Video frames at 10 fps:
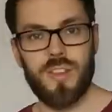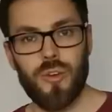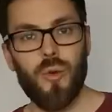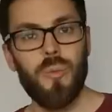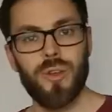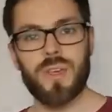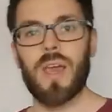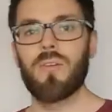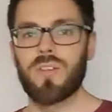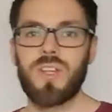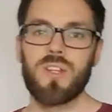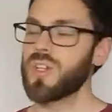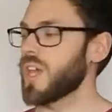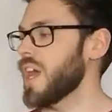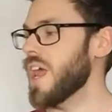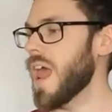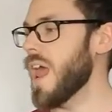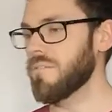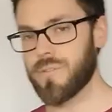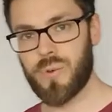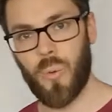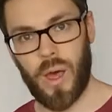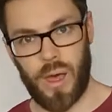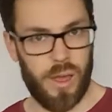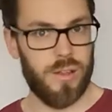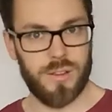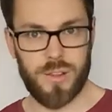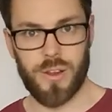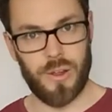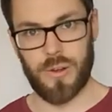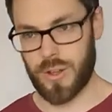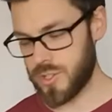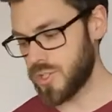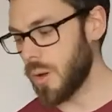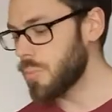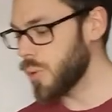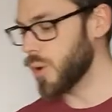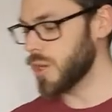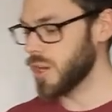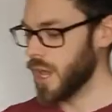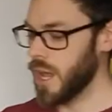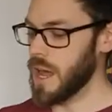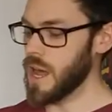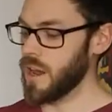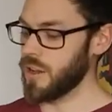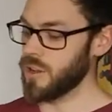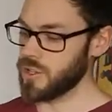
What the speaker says: you're almost guaranteed to get hit everywhere, you know, at some point. And